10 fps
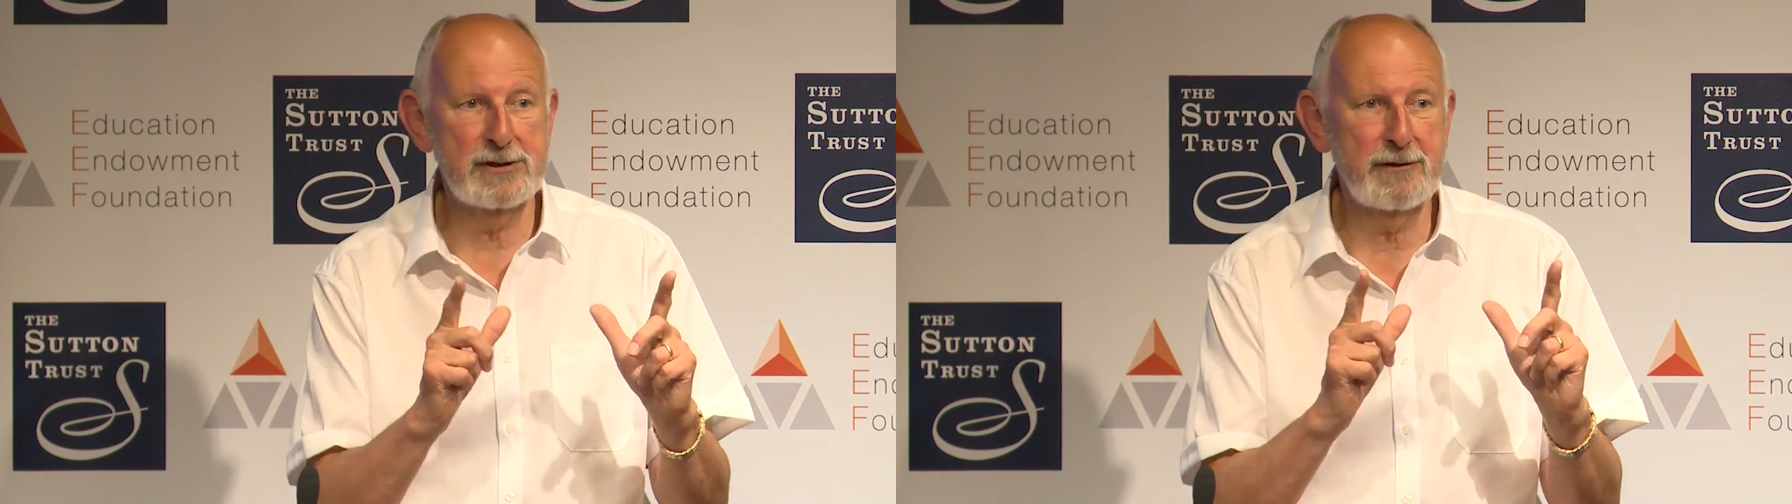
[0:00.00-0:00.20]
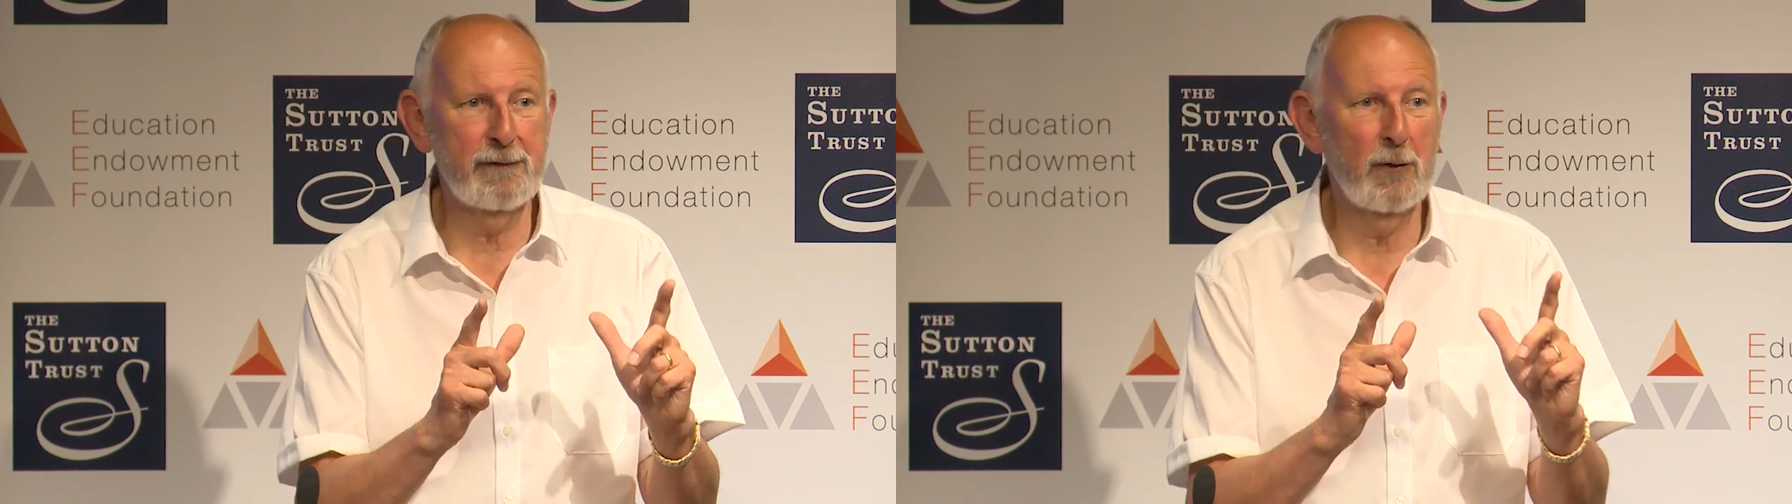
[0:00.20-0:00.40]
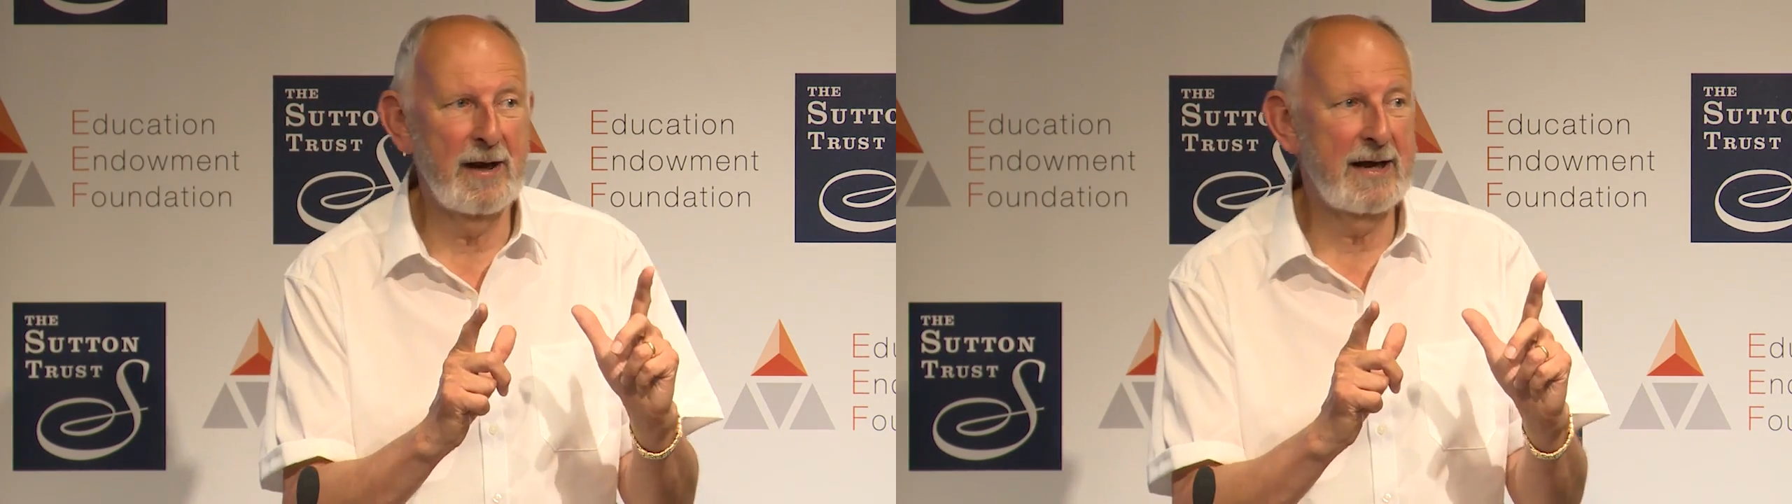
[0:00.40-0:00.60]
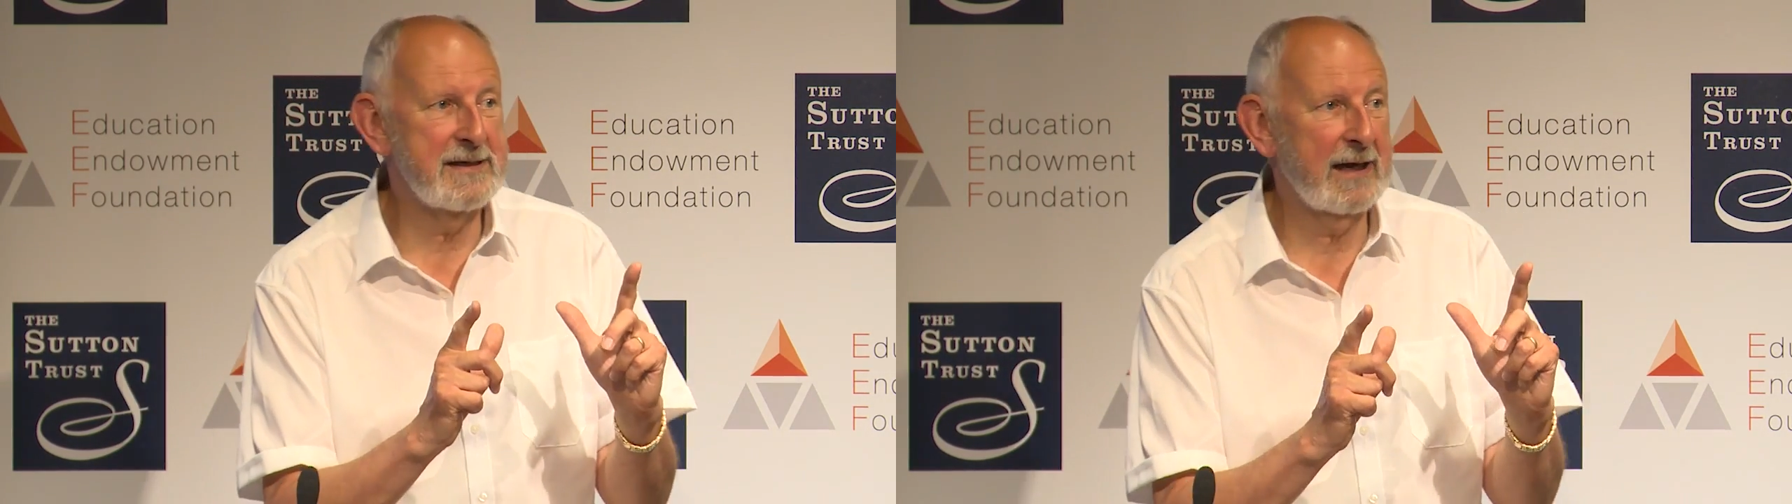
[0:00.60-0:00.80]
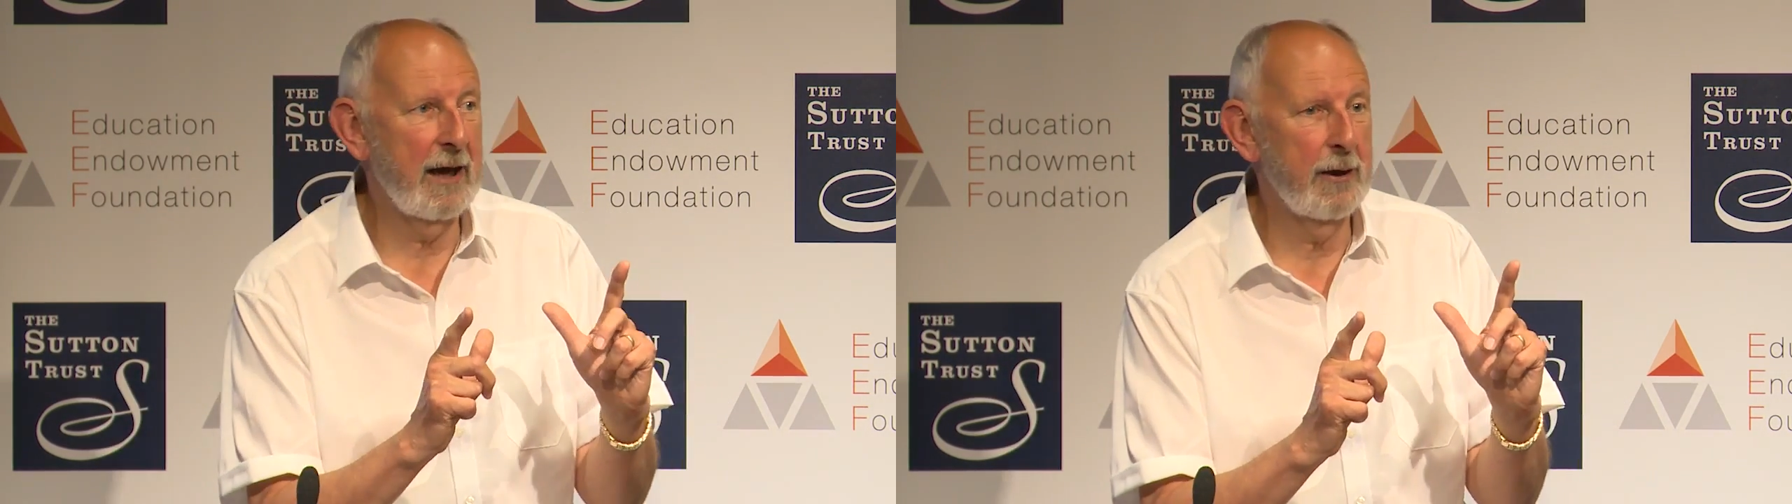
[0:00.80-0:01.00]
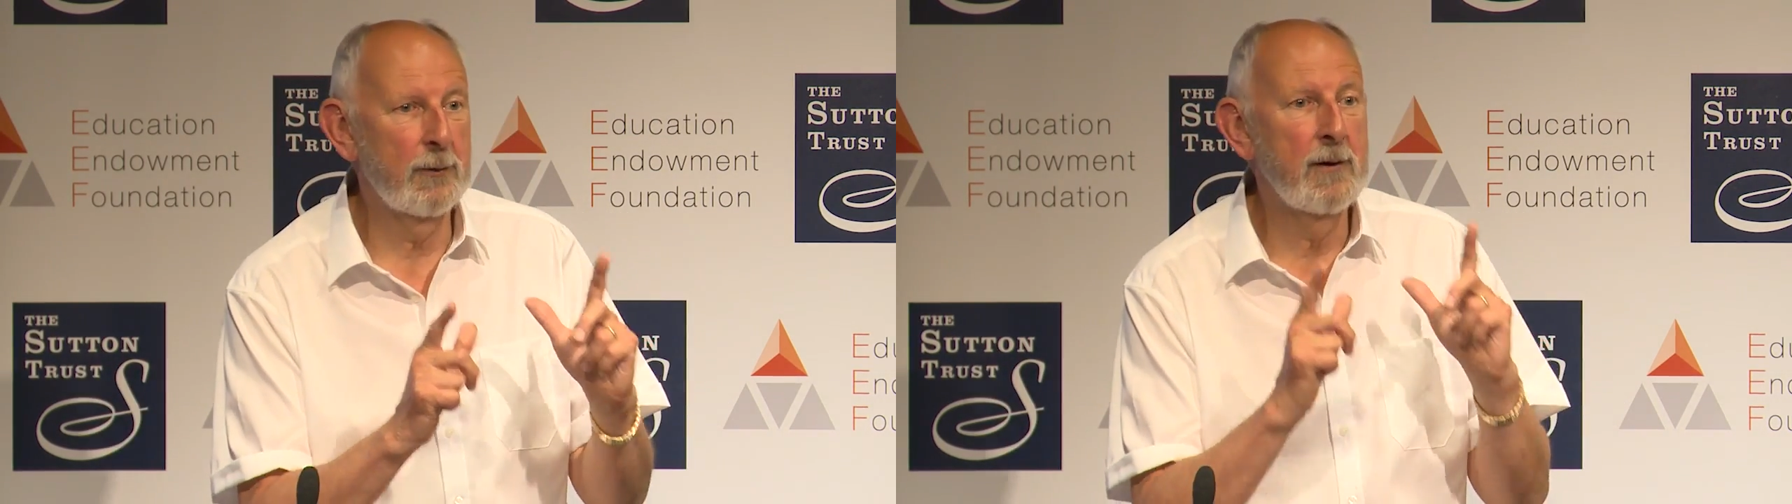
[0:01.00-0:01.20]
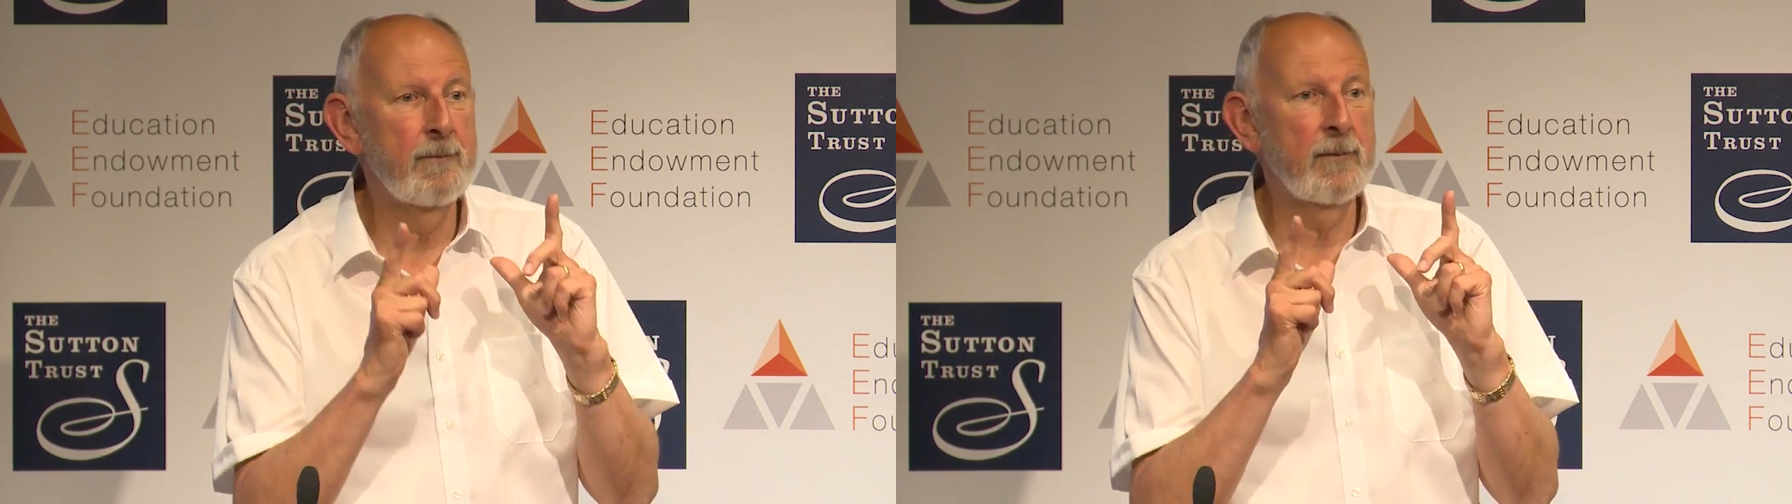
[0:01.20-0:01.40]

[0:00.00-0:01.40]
a fortnight ago,